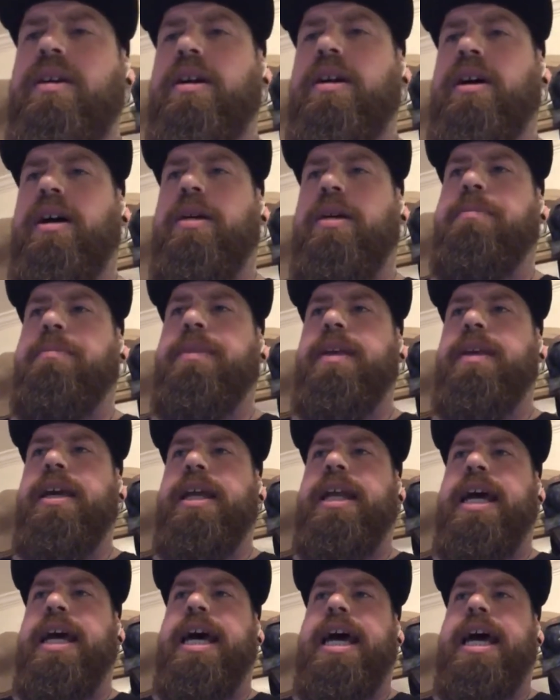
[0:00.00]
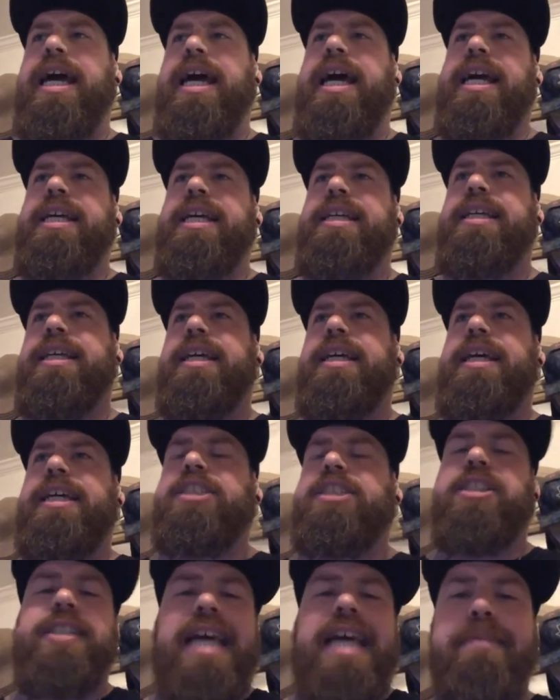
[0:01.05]
Um, and I, I, I,
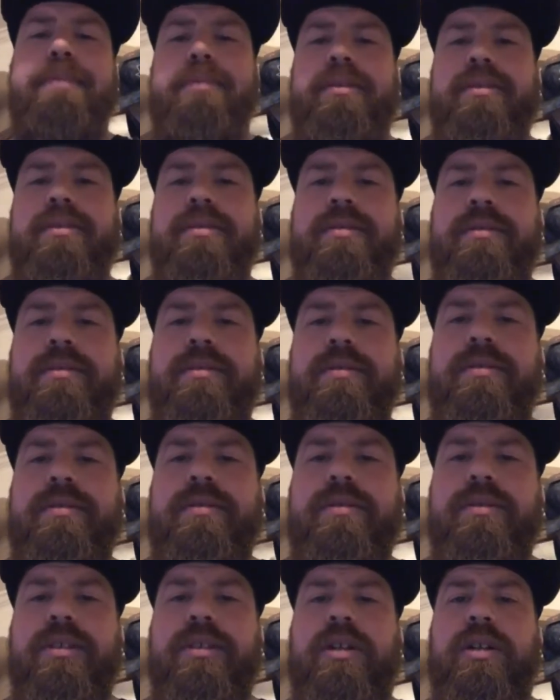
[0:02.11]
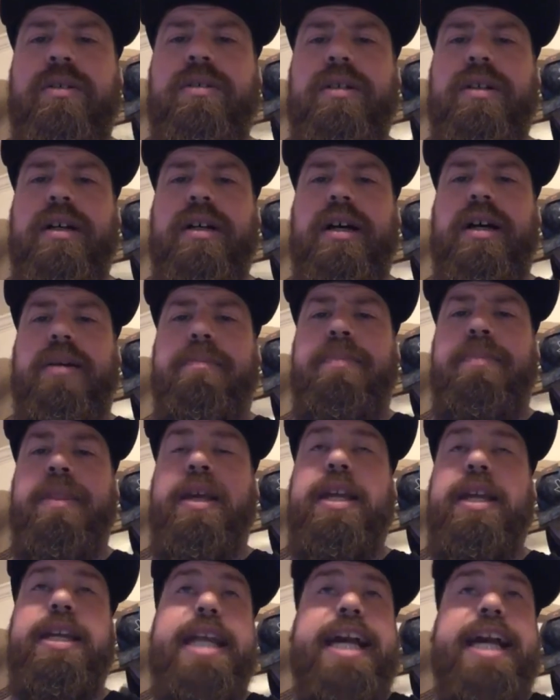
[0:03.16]
it just happened, you know. Um,
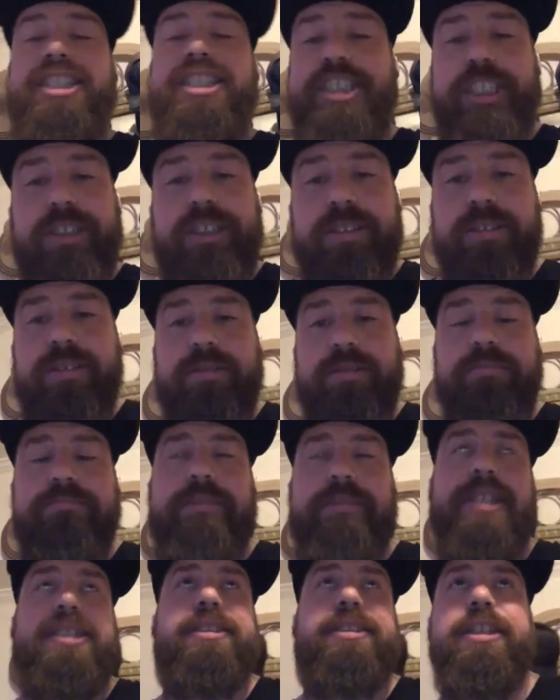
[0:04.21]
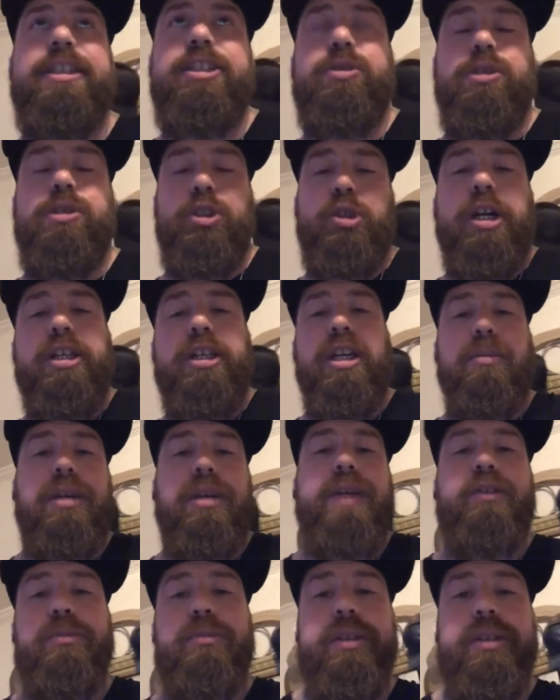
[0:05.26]
next year, my son is going to try to come
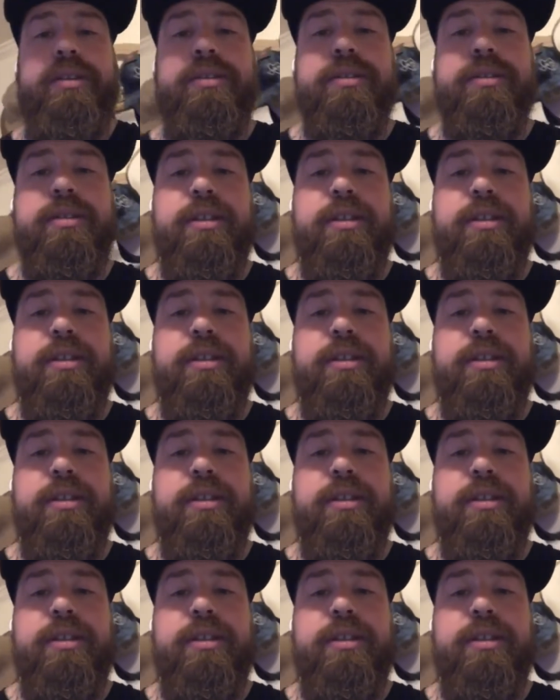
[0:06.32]
live with me.